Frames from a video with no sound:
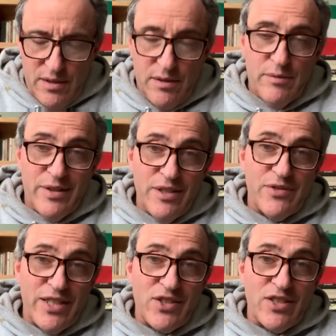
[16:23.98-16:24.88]
Well,
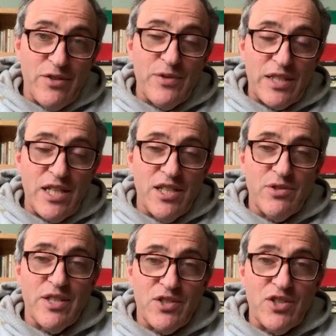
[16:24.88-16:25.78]
that's a definite
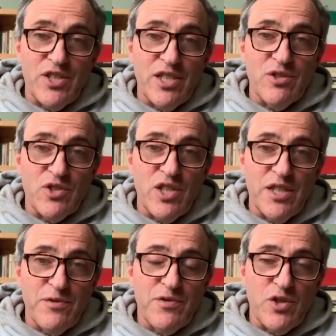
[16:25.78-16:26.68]
contrast to Chandler's
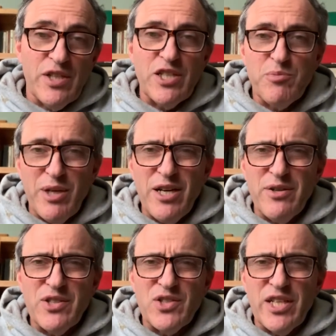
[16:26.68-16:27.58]
life. So I guess
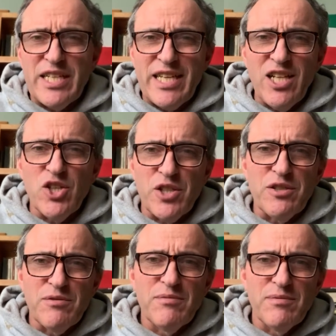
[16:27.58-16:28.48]
Byron is like
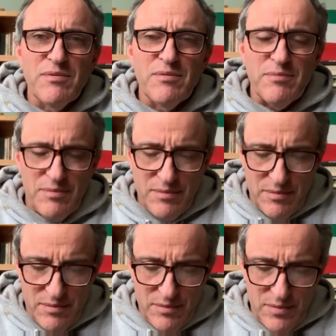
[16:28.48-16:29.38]
Gallagher,
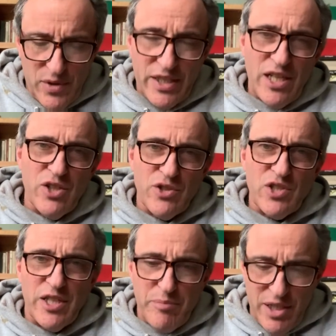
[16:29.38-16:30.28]
or Gallagher is
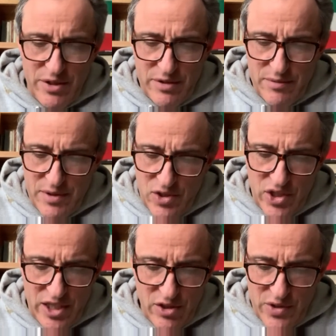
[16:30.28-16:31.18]
like Byron.
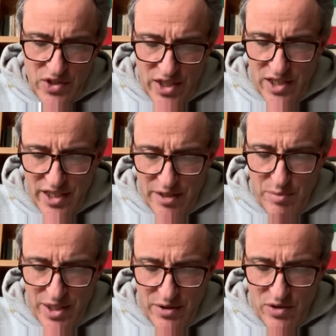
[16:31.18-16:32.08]
Chandler is not like
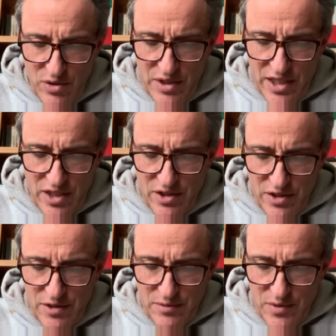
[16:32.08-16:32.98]
Byron or
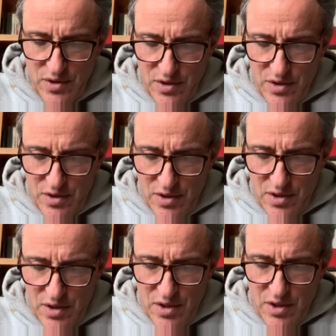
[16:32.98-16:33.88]
Gallagher.
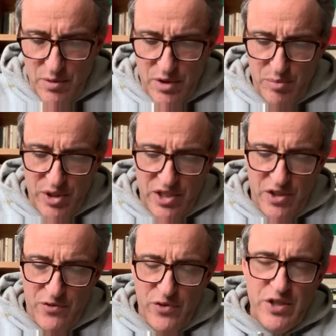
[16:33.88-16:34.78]
The
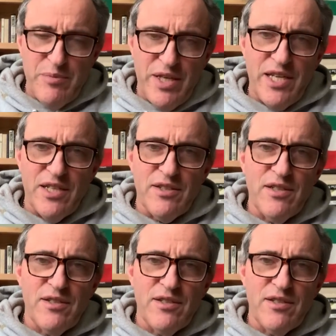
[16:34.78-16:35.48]
completely free man,